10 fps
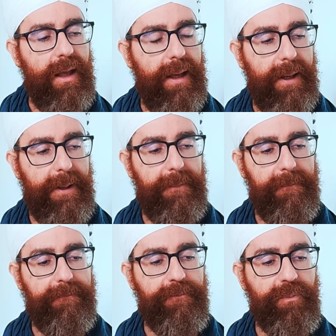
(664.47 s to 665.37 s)

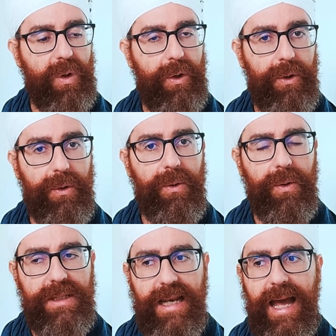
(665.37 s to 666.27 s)
Guru
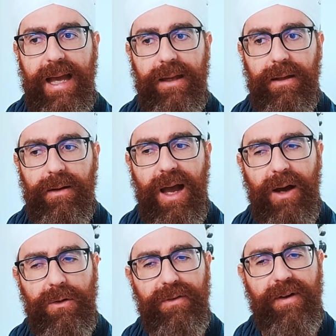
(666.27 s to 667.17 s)
is like,
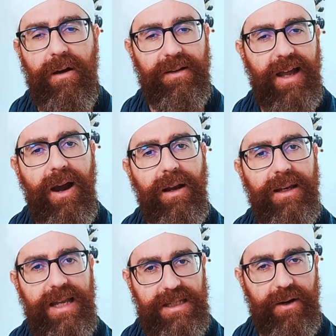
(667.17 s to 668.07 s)
out of our
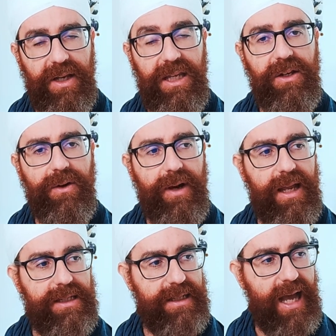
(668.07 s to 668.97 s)
darkness, our
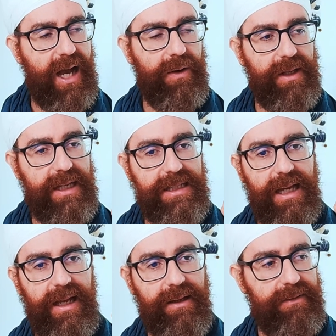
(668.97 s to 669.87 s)
ignorance, now there is
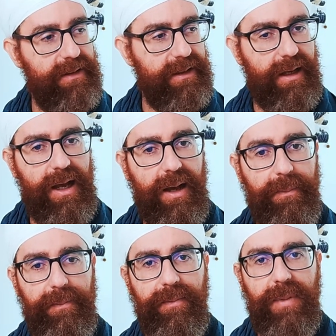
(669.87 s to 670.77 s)
a
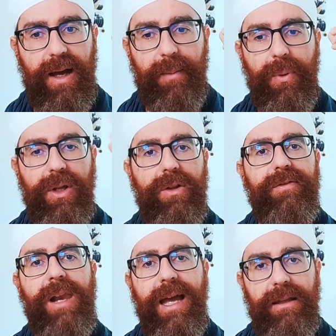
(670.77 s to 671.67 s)
point
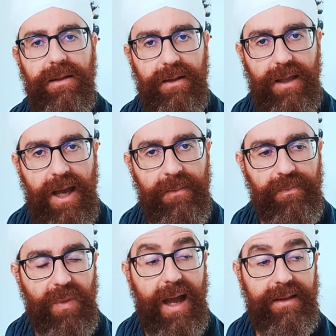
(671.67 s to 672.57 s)
of light, yeah.
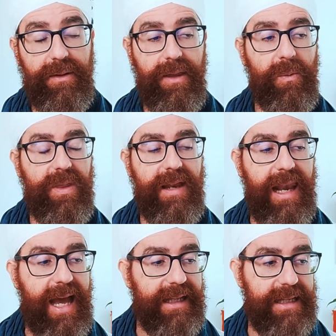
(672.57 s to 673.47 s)
And the thing with the
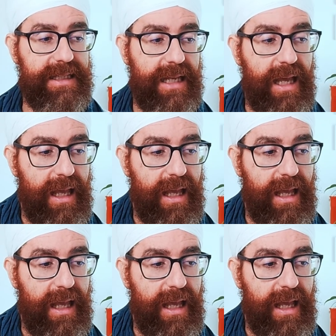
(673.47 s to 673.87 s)
light is,